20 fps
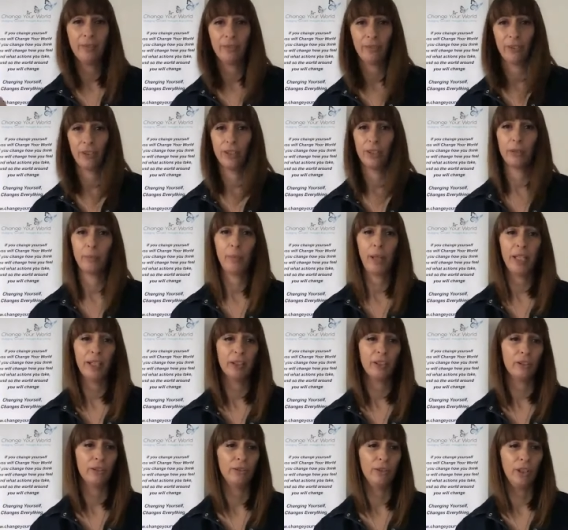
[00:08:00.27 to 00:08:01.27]
and
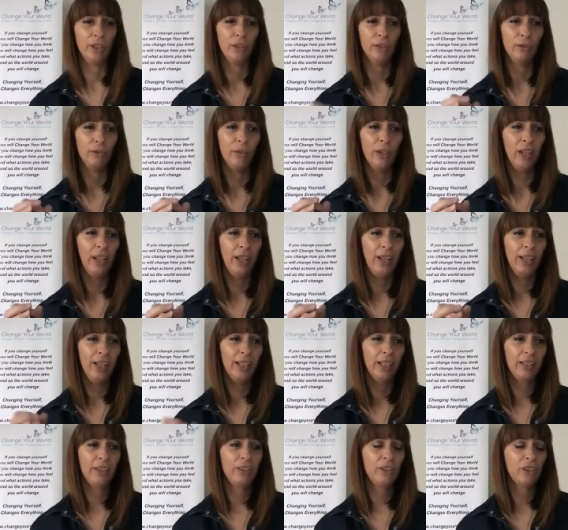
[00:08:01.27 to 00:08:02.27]
fundamental you know
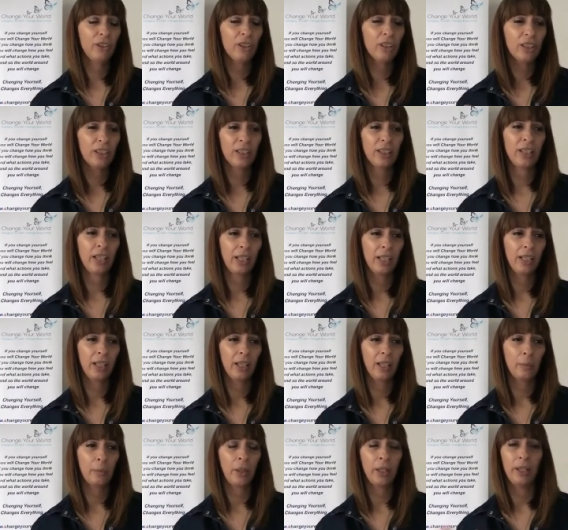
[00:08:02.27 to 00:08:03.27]
just
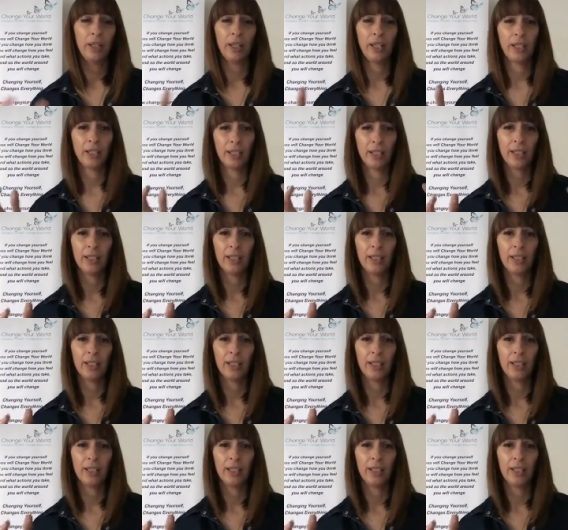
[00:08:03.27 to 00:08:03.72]
think about it